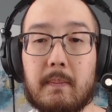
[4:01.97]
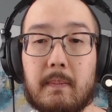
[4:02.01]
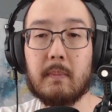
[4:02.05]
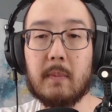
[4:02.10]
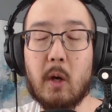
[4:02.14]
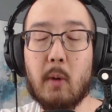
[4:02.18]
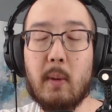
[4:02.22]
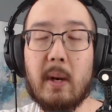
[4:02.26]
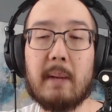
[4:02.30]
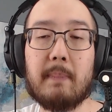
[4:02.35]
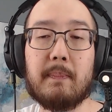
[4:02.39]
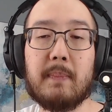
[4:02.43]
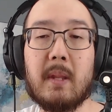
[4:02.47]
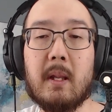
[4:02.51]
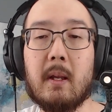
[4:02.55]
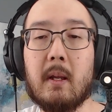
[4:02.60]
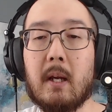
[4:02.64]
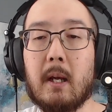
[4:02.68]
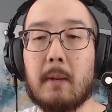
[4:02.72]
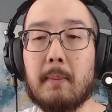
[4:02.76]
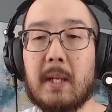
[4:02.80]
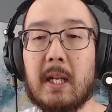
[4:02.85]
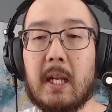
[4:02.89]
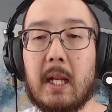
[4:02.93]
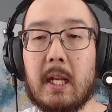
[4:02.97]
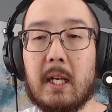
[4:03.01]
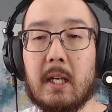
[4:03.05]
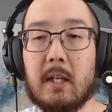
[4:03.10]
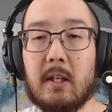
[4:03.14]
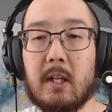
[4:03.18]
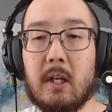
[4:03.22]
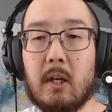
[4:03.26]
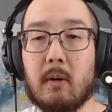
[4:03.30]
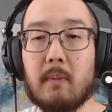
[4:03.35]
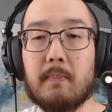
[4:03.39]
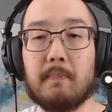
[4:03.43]
All right, I'm going to end it
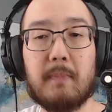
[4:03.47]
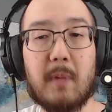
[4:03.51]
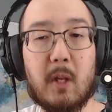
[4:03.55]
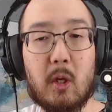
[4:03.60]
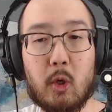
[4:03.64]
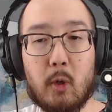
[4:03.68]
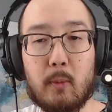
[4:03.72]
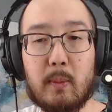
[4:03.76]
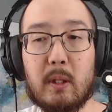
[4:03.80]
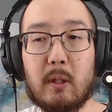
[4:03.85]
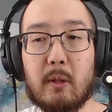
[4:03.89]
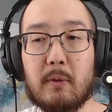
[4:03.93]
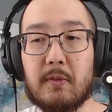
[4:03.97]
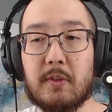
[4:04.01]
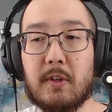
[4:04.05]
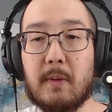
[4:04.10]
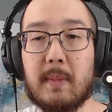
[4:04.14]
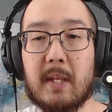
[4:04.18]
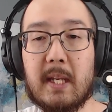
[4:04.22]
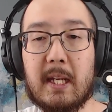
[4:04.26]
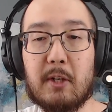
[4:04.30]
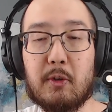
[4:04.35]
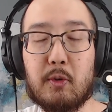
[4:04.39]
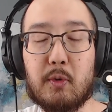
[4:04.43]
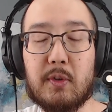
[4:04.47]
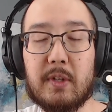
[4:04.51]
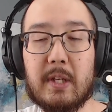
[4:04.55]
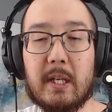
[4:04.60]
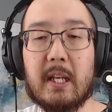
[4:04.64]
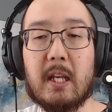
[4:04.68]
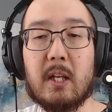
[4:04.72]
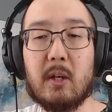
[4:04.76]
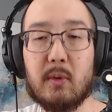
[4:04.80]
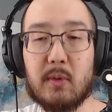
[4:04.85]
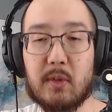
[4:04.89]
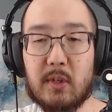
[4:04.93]
here. I hope you learned something interesting,
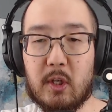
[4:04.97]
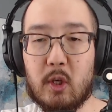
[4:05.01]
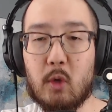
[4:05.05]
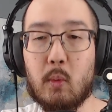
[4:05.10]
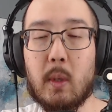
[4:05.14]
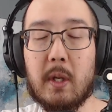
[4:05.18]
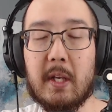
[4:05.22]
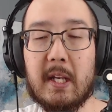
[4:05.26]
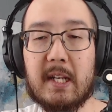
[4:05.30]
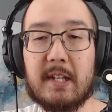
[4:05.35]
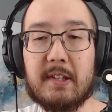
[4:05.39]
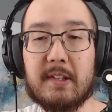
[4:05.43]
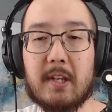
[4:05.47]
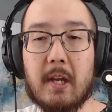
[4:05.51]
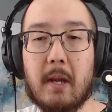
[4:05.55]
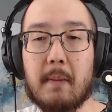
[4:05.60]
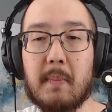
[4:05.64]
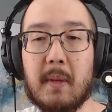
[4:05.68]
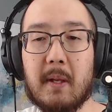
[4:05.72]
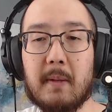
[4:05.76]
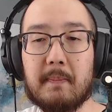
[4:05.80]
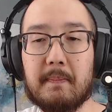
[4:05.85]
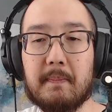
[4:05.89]
and I'll see you all next time.